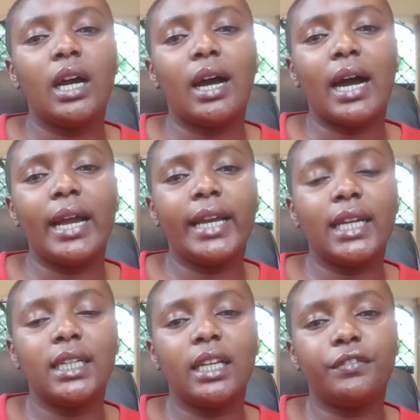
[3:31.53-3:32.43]
I had
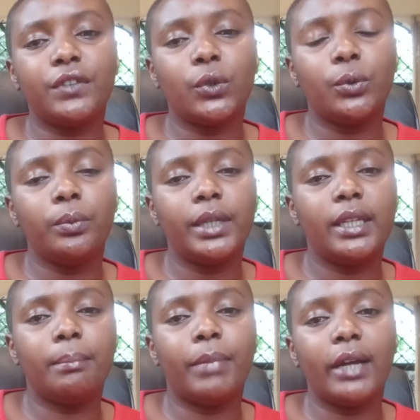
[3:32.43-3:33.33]
left home in a
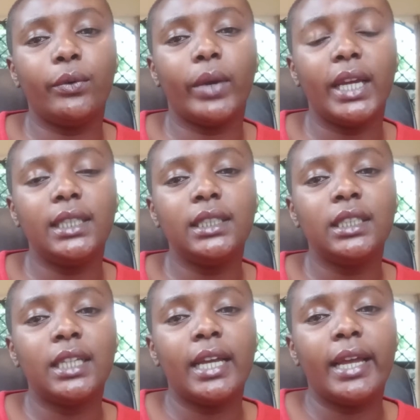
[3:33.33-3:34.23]
bad way
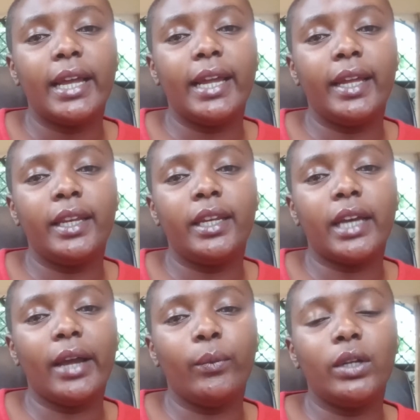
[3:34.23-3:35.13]
and
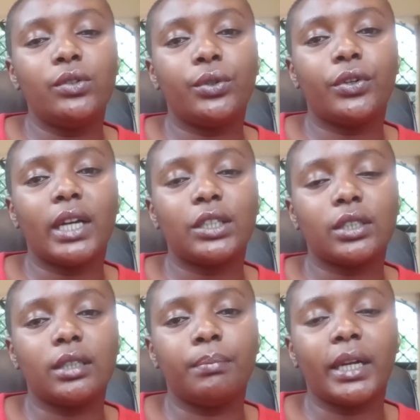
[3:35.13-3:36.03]
I went to crash
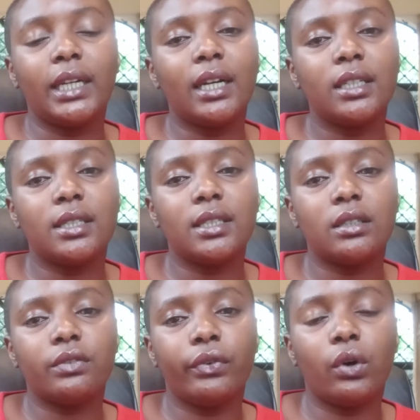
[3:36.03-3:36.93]
at my cousin's
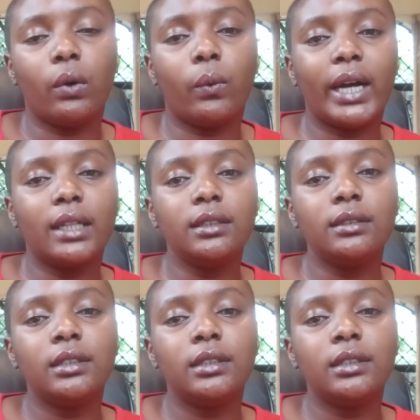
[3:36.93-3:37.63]
for a while.